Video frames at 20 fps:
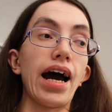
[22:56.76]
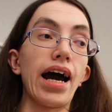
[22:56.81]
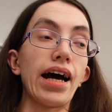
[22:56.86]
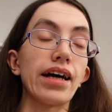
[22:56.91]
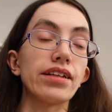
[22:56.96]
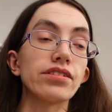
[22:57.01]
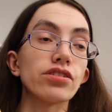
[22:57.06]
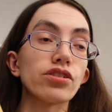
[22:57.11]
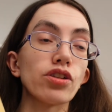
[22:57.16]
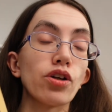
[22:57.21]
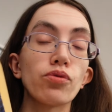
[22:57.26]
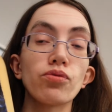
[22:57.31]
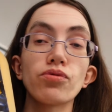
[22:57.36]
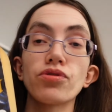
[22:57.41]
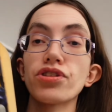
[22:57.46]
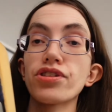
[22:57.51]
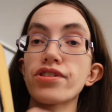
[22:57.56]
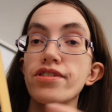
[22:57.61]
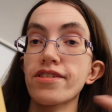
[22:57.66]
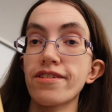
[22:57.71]
And so
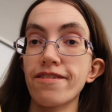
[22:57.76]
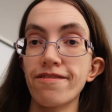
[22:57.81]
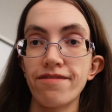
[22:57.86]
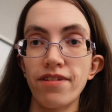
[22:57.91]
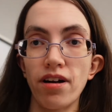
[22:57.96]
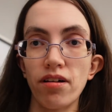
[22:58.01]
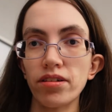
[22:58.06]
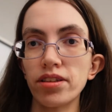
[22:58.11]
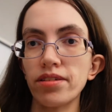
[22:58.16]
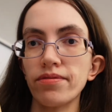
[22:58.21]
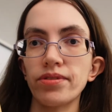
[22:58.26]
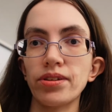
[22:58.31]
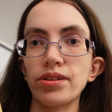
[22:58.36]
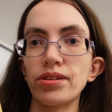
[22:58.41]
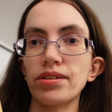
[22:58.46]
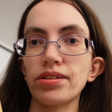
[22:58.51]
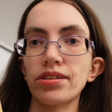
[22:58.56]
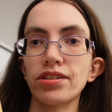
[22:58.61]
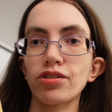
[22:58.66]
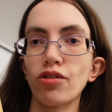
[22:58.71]
the
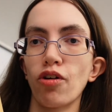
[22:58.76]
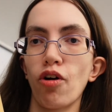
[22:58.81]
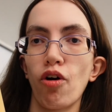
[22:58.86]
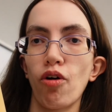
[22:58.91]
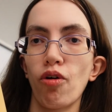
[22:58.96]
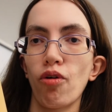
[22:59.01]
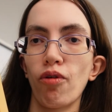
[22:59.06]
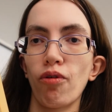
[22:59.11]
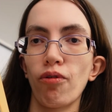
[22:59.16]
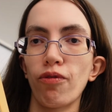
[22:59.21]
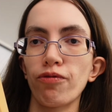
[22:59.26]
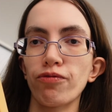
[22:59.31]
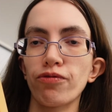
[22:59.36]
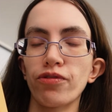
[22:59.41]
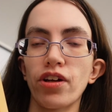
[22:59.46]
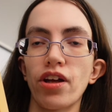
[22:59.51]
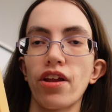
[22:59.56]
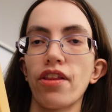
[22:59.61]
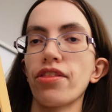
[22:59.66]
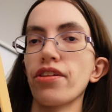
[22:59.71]
survivors of
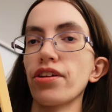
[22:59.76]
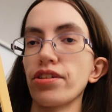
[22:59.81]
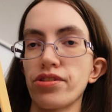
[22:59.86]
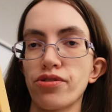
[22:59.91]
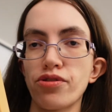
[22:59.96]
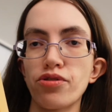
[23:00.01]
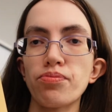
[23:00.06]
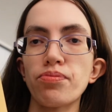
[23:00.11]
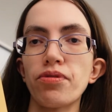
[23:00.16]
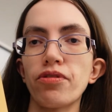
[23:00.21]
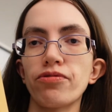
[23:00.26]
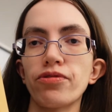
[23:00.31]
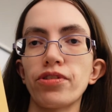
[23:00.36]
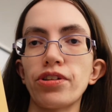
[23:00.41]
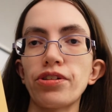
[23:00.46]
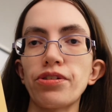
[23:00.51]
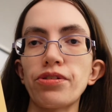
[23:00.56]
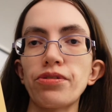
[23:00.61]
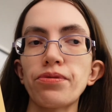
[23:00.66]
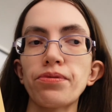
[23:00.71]
the super
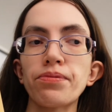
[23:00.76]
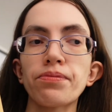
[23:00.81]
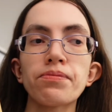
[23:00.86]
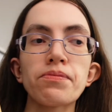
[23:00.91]
flu,